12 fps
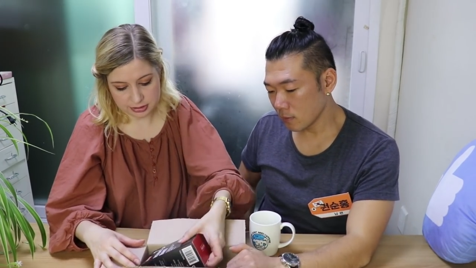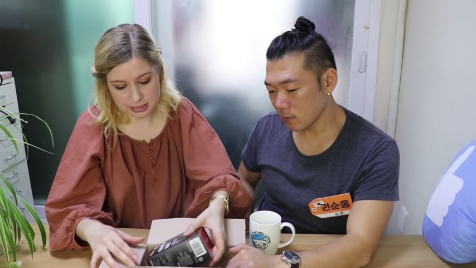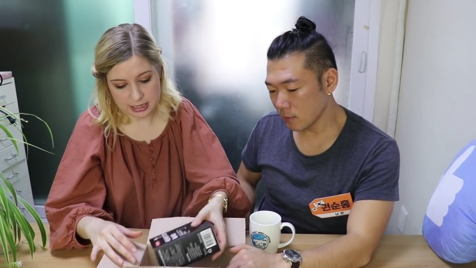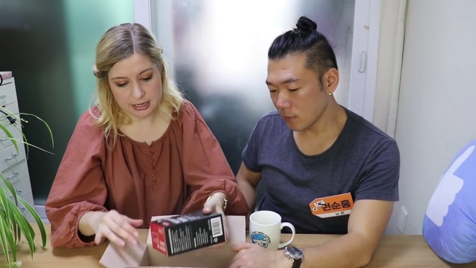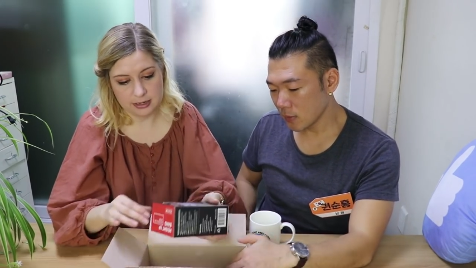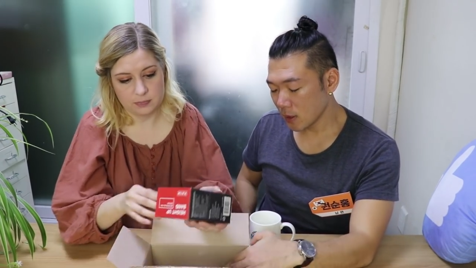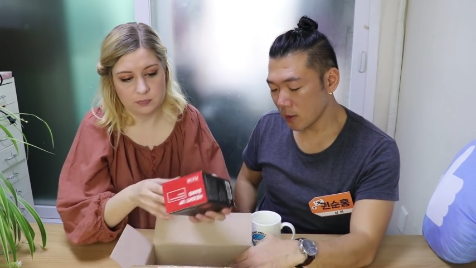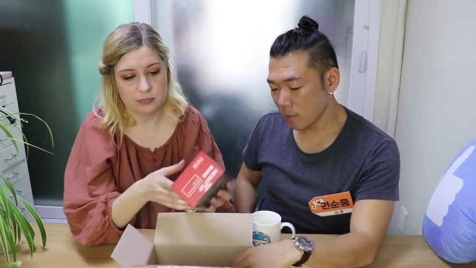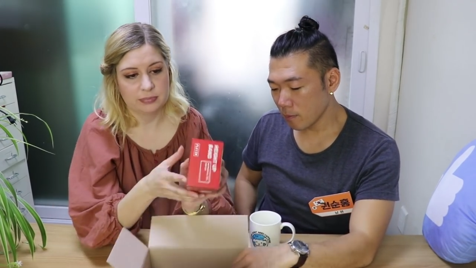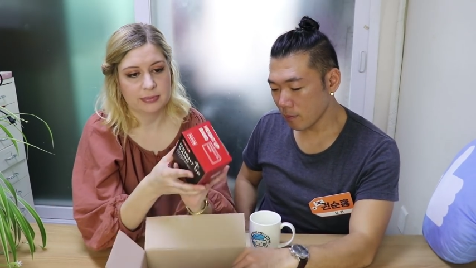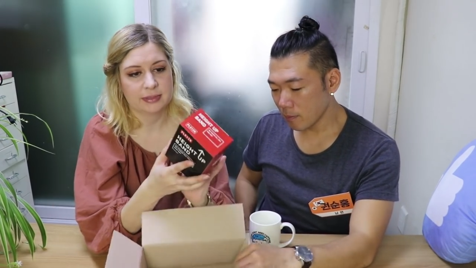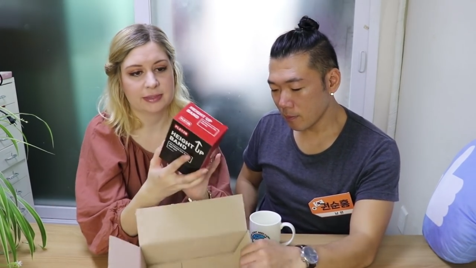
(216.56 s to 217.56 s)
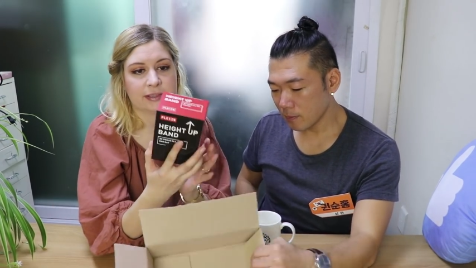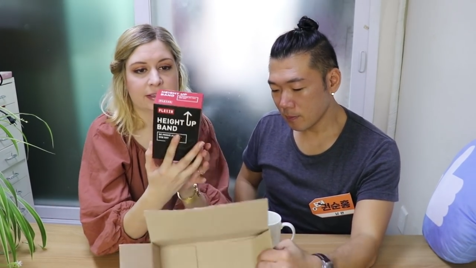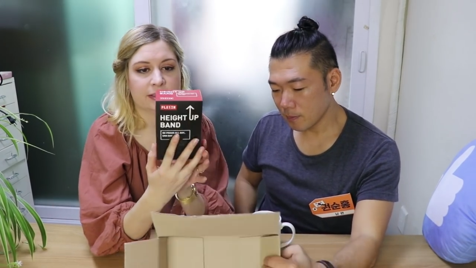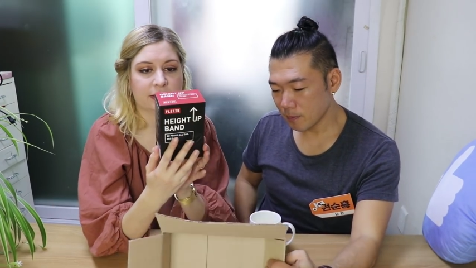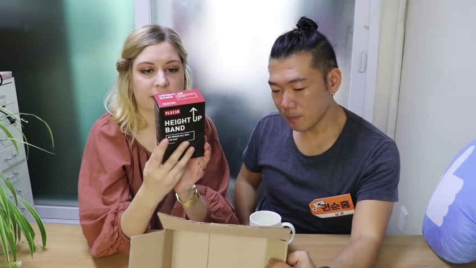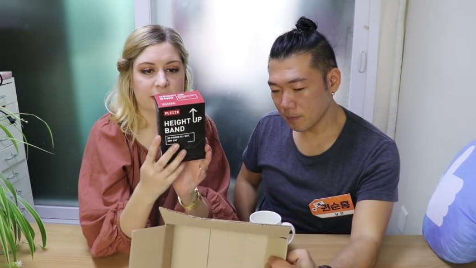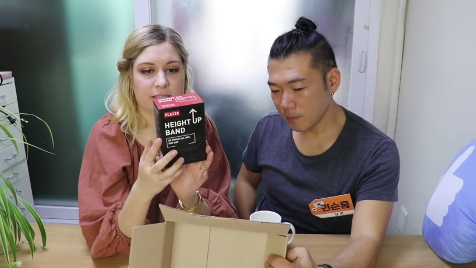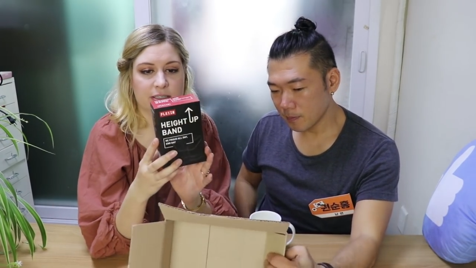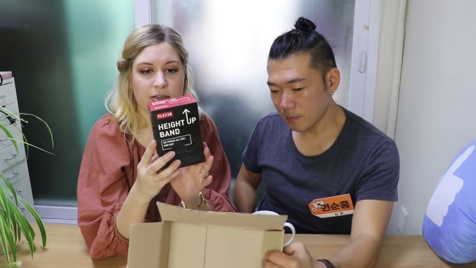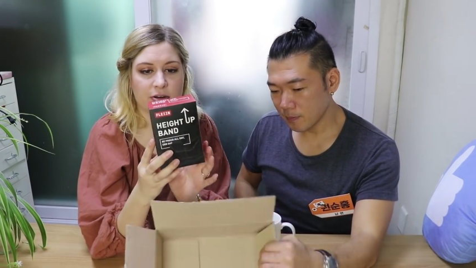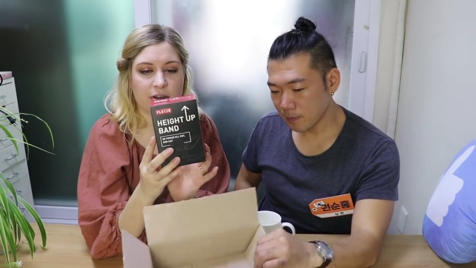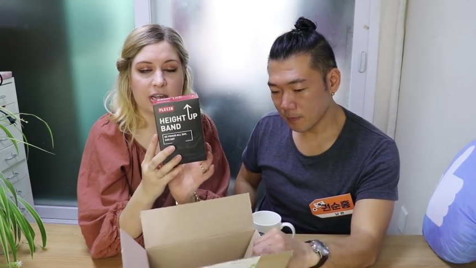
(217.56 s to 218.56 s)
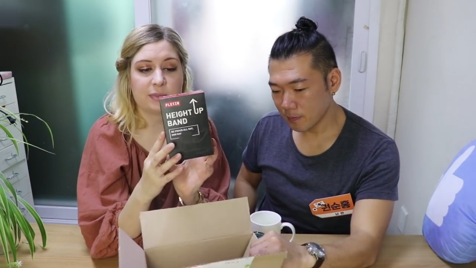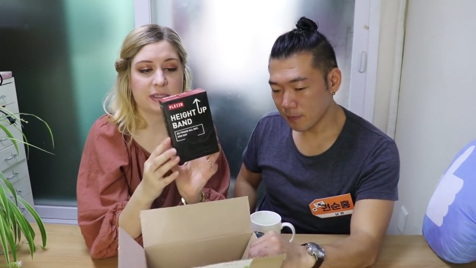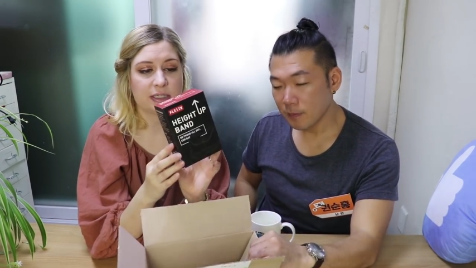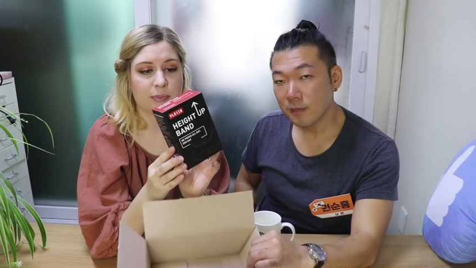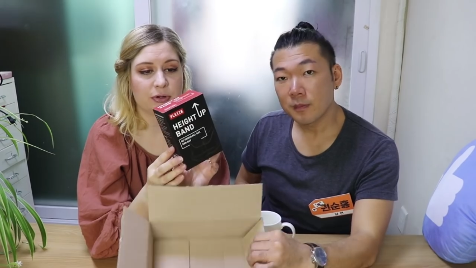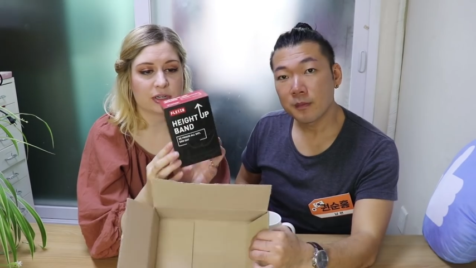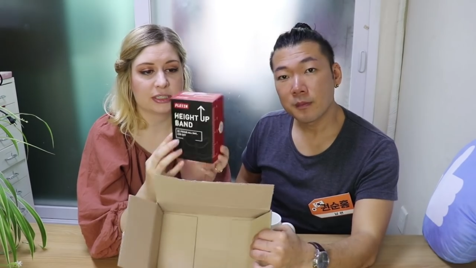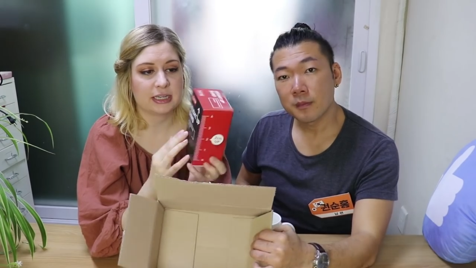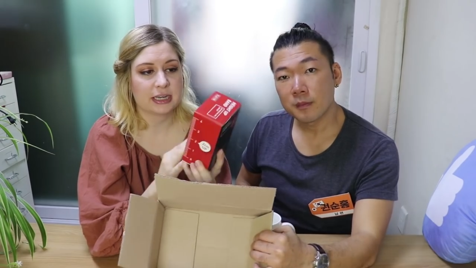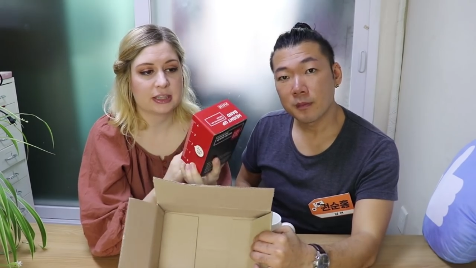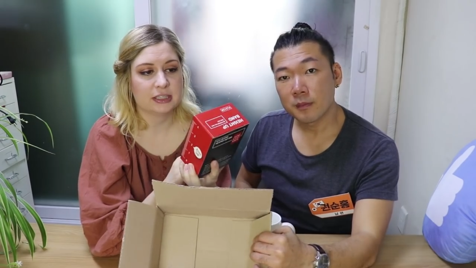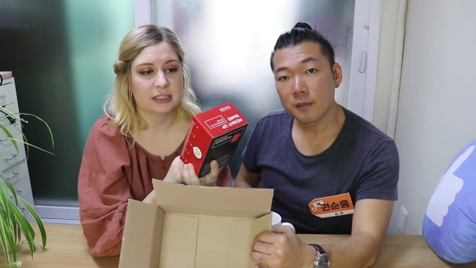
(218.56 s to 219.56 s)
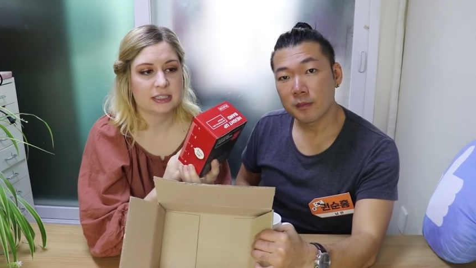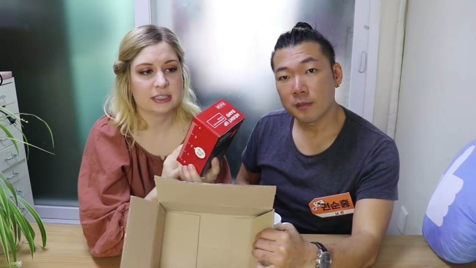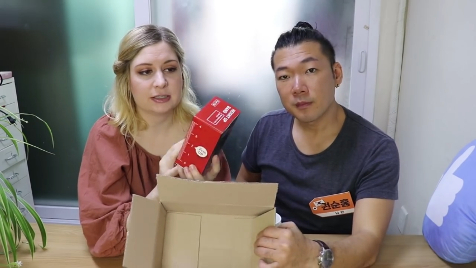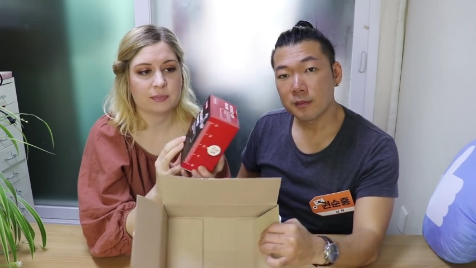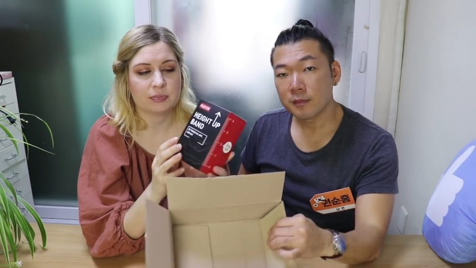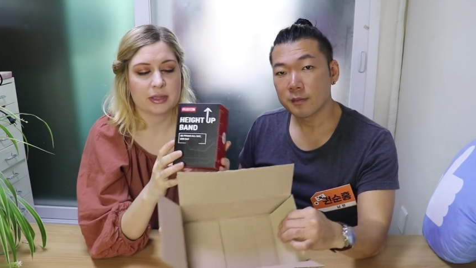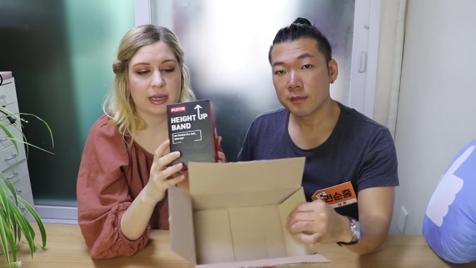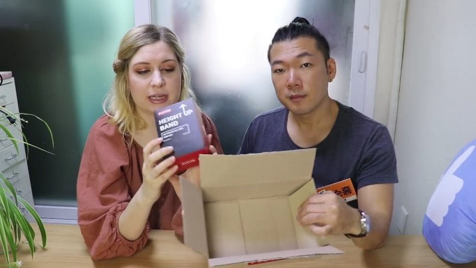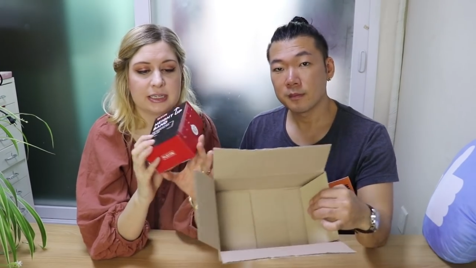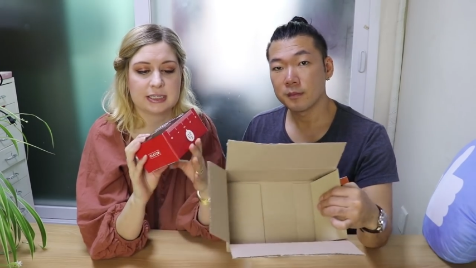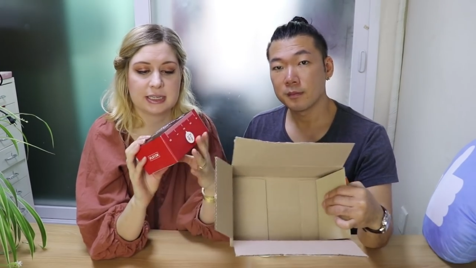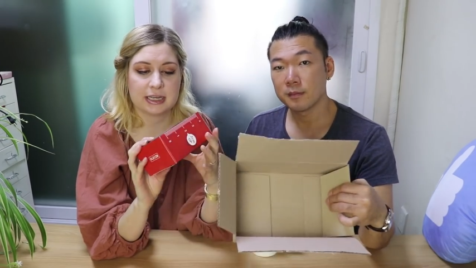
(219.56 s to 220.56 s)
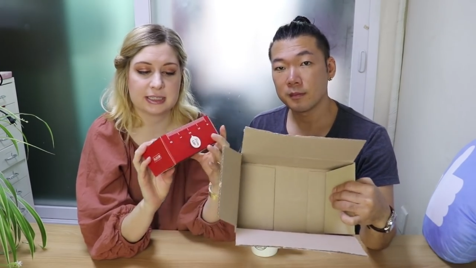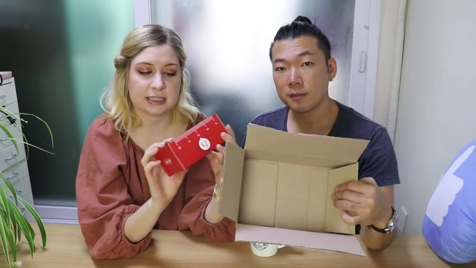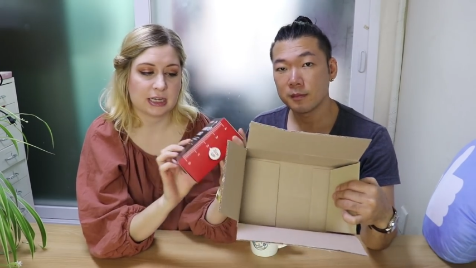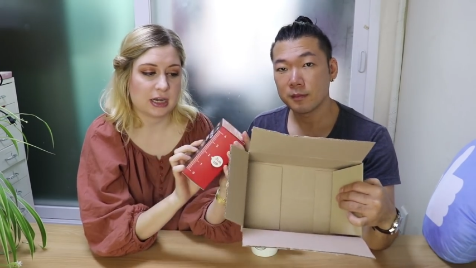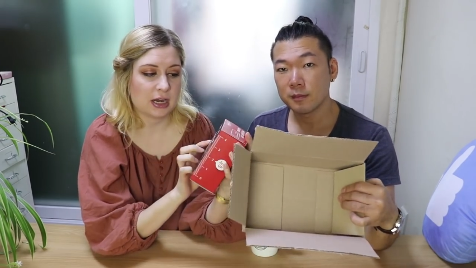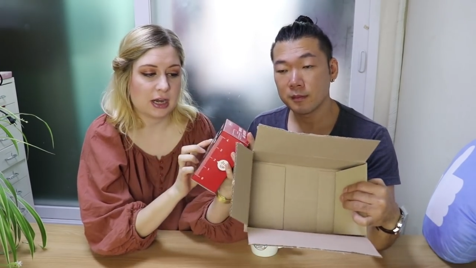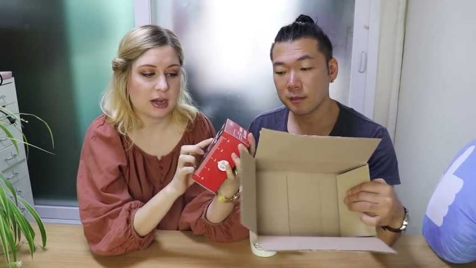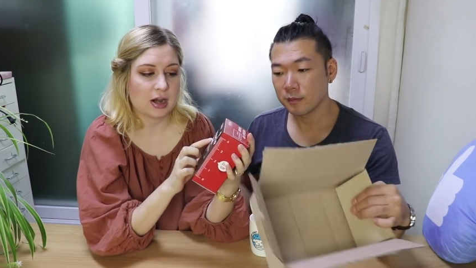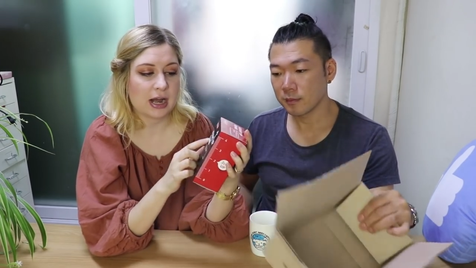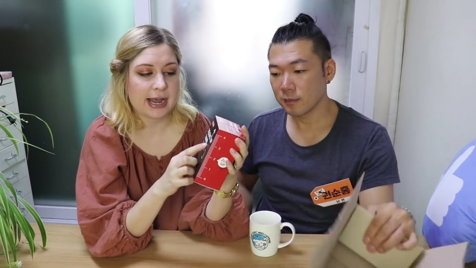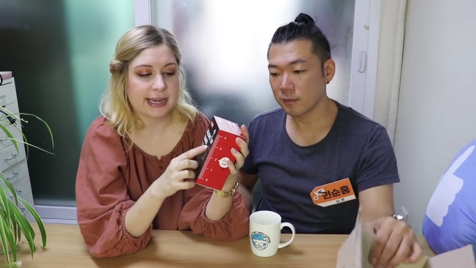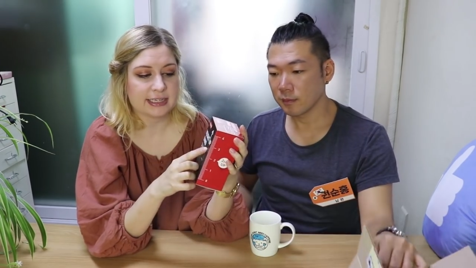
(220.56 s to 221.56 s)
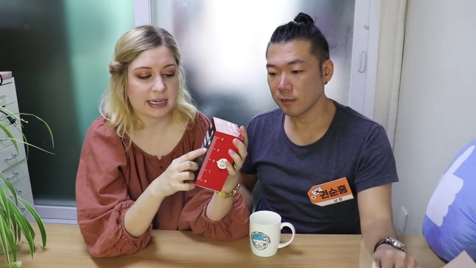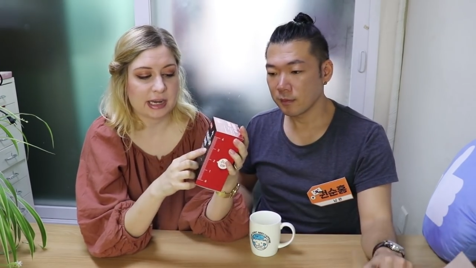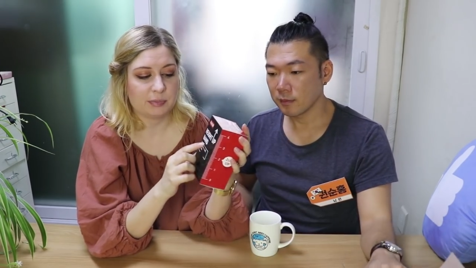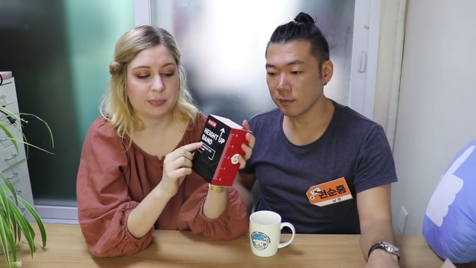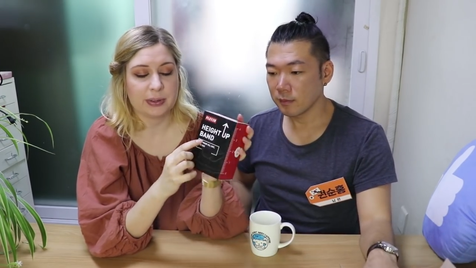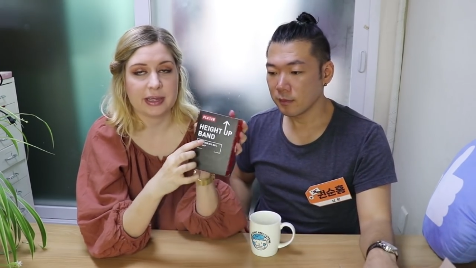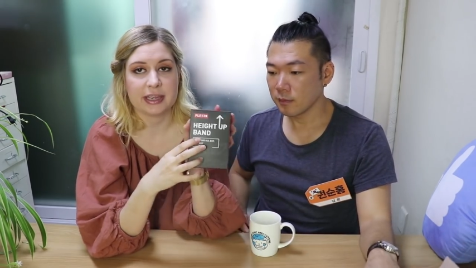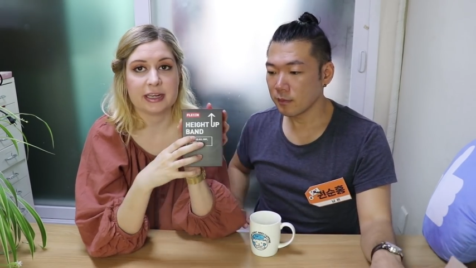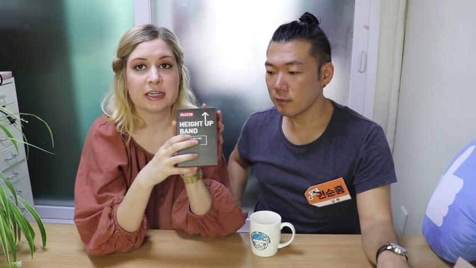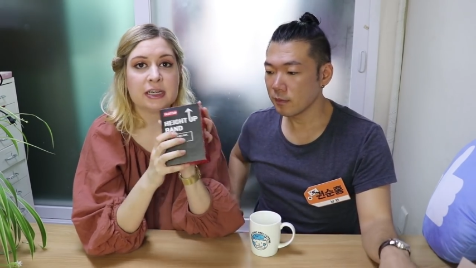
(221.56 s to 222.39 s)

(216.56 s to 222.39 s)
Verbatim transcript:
Speaker 1: Okay. So it comes in a box like this. It says Height Up Band.